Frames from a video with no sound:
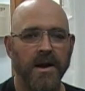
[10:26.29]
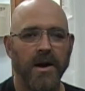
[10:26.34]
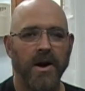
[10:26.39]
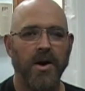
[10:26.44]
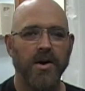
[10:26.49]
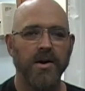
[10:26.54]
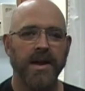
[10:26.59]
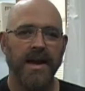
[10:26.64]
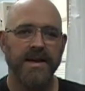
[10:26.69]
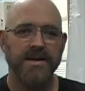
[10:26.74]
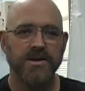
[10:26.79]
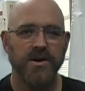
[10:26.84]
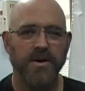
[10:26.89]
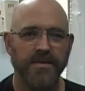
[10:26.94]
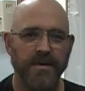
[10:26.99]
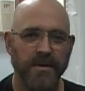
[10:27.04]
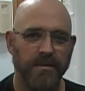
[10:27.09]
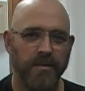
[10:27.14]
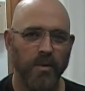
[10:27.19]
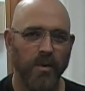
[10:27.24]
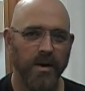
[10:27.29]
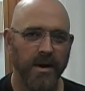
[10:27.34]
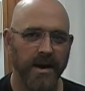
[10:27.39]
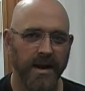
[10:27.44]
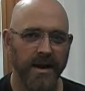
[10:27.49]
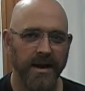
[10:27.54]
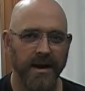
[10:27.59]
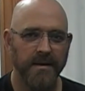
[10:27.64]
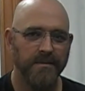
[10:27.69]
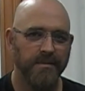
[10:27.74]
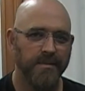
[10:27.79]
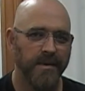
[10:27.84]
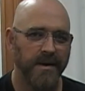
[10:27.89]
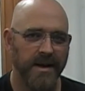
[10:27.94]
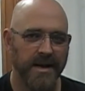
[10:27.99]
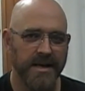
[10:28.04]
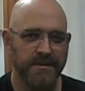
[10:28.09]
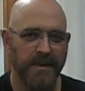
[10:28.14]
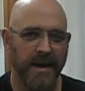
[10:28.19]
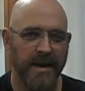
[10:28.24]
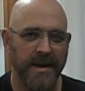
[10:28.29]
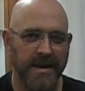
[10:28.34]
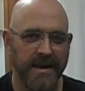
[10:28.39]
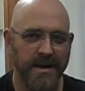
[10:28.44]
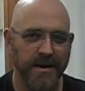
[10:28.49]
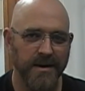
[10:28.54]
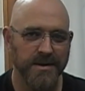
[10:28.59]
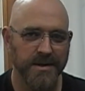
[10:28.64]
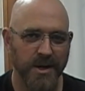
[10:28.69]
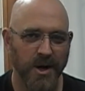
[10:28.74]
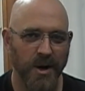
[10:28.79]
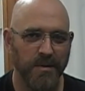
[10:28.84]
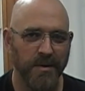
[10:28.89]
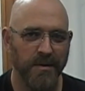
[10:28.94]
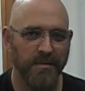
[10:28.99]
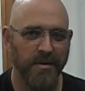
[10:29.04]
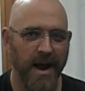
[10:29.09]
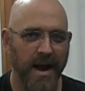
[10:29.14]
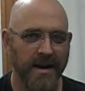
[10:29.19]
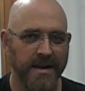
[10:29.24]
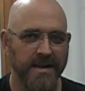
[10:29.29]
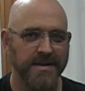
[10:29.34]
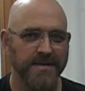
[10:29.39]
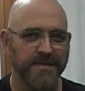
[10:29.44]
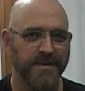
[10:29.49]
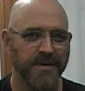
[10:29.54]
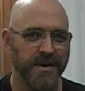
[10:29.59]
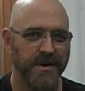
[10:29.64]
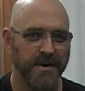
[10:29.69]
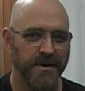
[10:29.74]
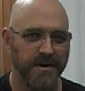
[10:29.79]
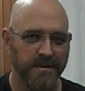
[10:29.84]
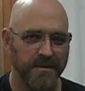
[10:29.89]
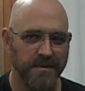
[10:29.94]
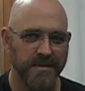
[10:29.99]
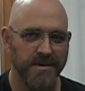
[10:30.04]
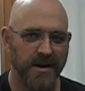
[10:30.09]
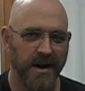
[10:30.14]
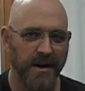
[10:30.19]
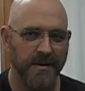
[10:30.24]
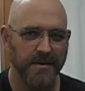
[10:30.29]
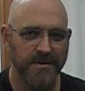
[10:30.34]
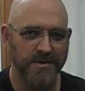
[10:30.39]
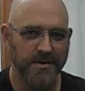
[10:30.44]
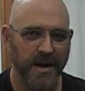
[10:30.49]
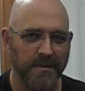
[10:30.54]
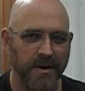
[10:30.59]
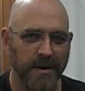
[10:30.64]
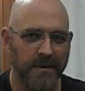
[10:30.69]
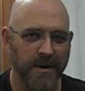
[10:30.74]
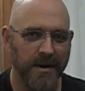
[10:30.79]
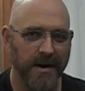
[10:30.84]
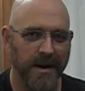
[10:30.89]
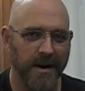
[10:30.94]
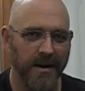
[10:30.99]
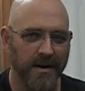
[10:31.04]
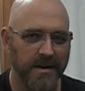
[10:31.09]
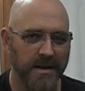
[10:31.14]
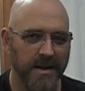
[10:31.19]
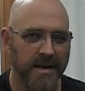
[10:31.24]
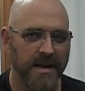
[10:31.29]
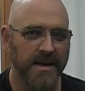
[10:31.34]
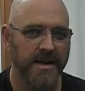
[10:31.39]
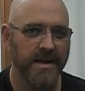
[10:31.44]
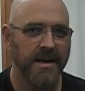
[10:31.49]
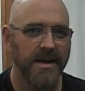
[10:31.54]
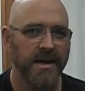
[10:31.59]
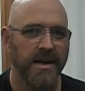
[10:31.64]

Okay, so if you're working on expanding your scope of practice for your direct primary care clinic,